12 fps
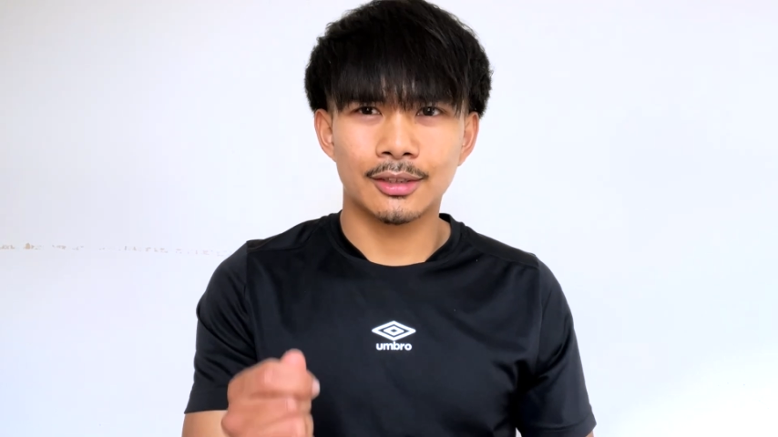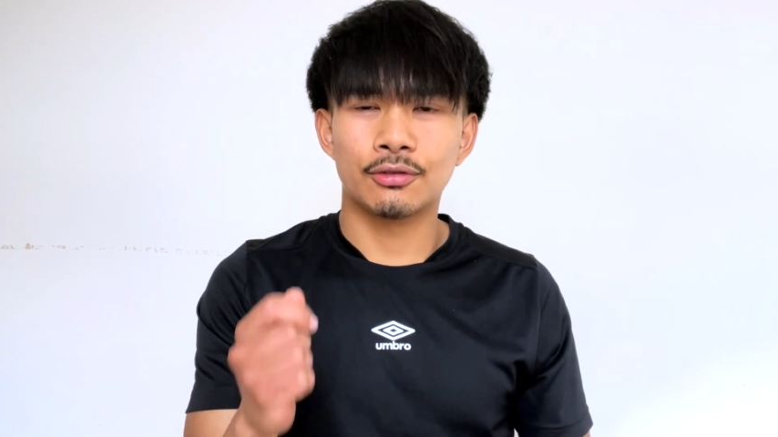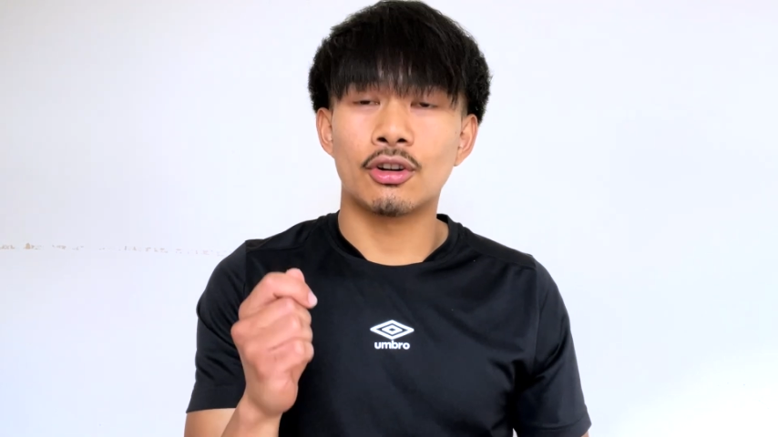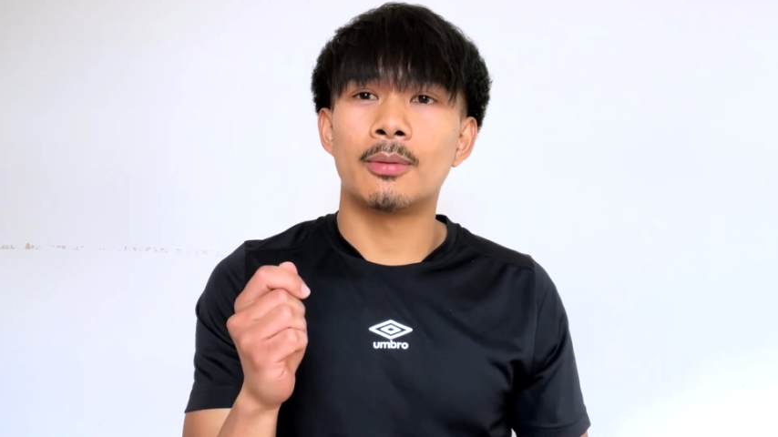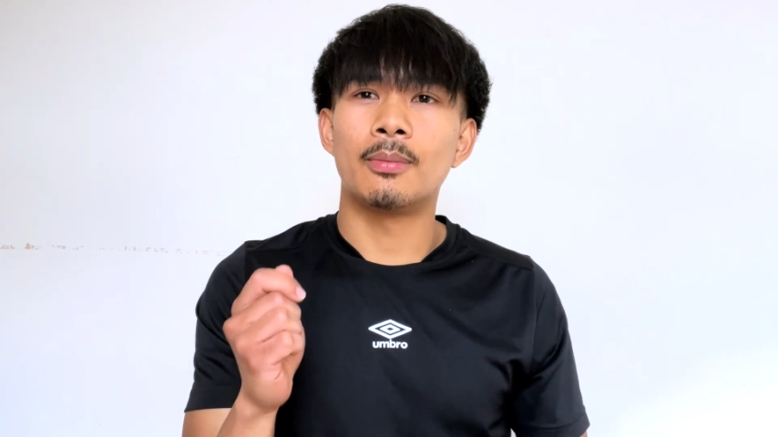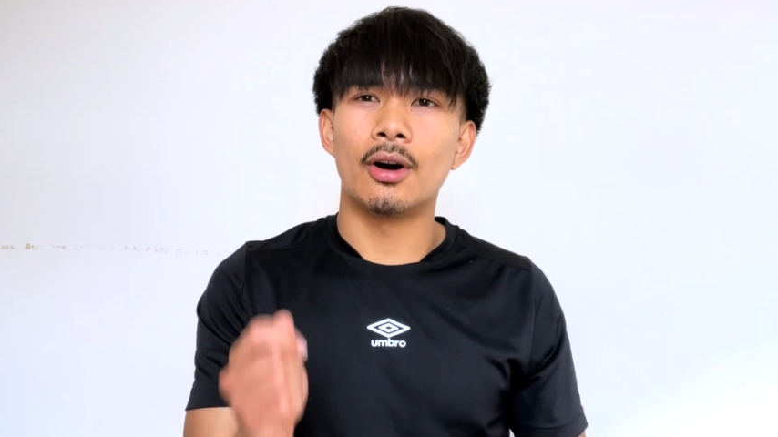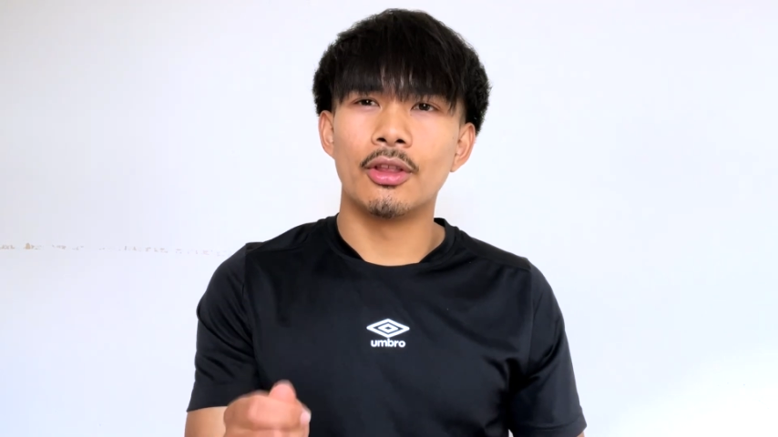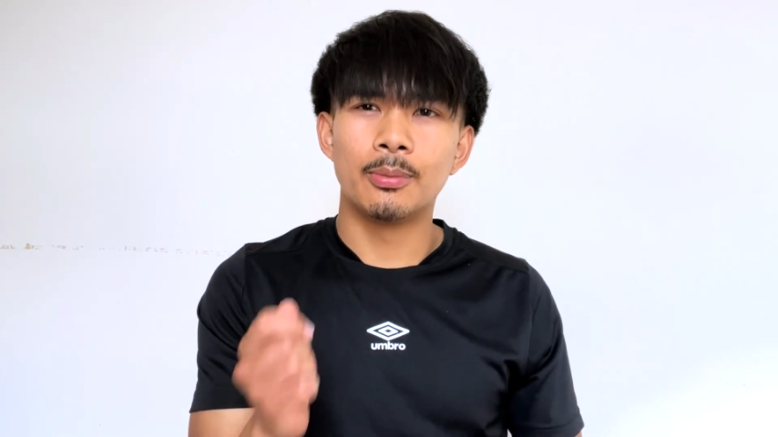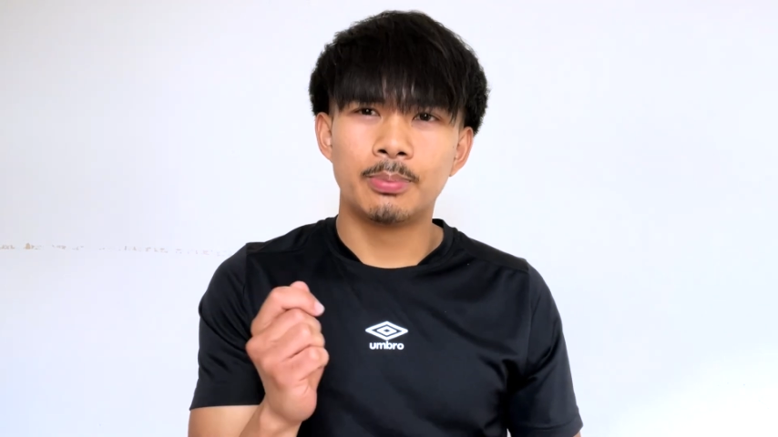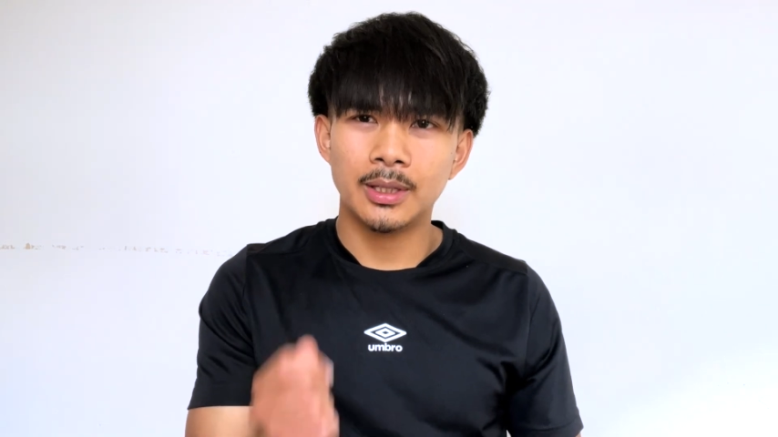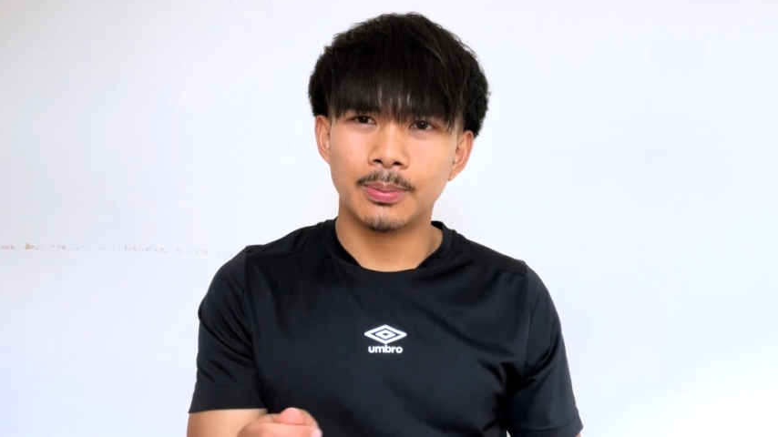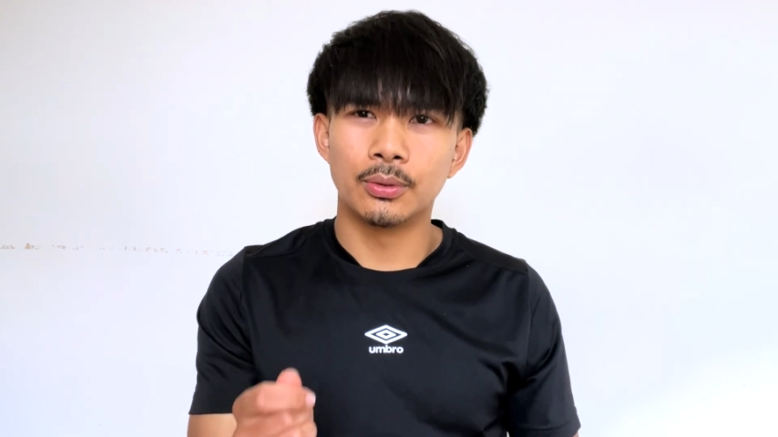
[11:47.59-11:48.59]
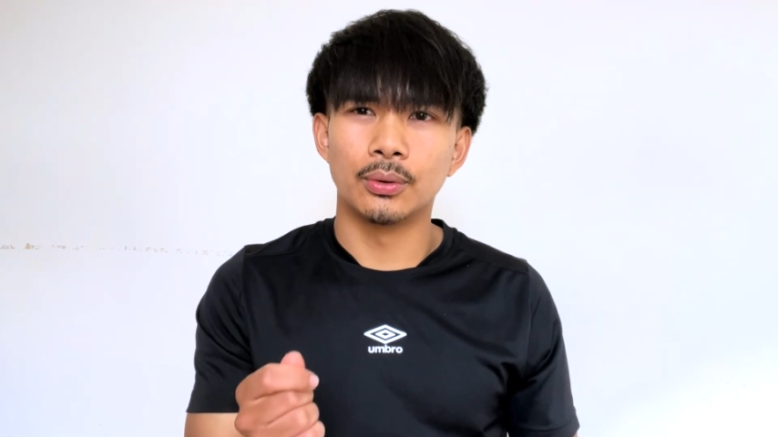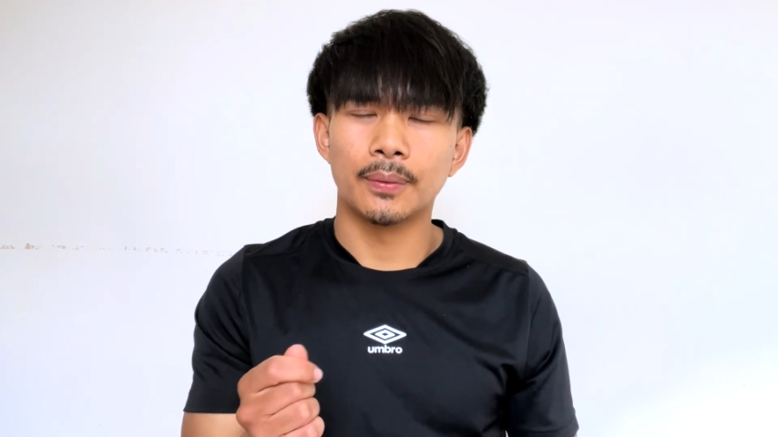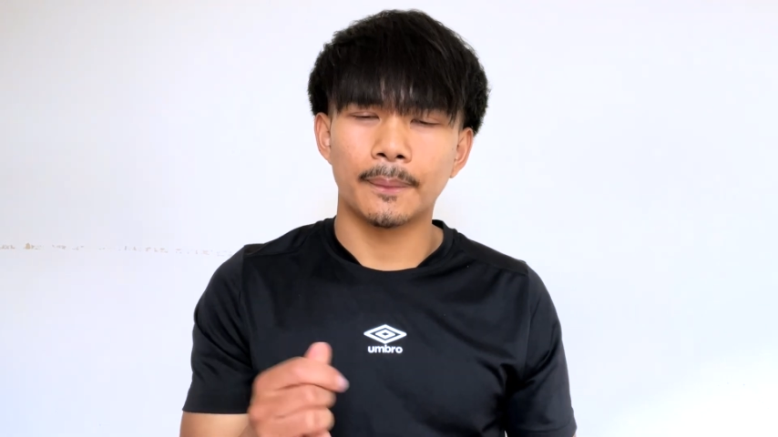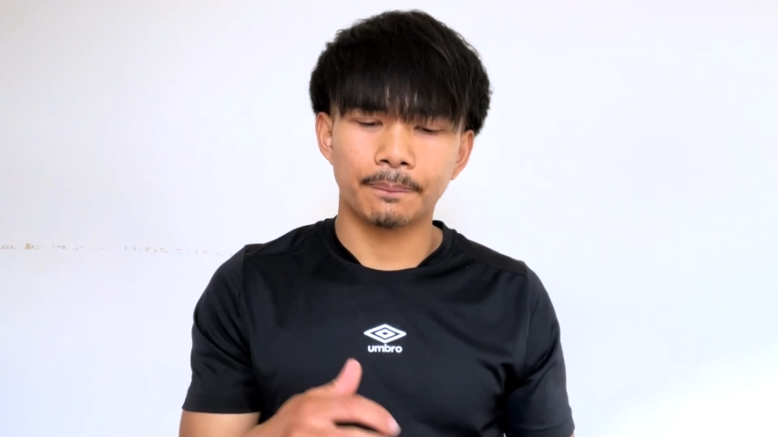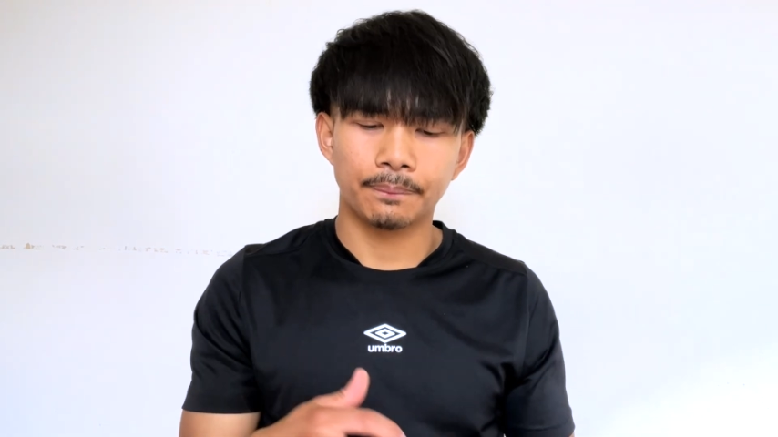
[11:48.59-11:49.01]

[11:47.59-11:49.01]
from other people.